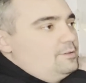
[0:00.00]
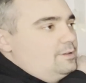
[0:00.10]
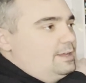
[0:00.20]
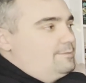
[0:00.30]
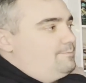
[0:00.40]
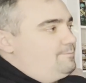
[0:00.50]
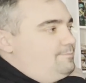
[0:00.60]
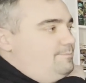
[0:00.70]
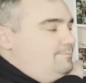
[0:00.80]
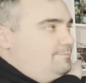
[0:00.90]

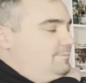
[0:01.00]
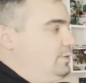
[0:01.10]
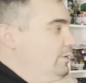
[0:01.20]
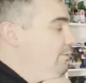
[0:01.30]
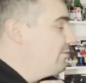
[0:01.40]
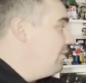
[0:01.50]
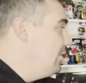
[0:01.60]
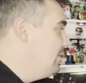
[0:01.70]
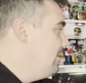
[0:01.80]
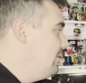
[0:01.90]
Have you had any luck
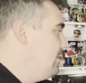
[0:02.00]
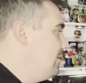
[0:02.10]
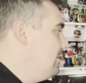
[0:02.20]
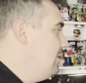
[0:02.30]
in selling them?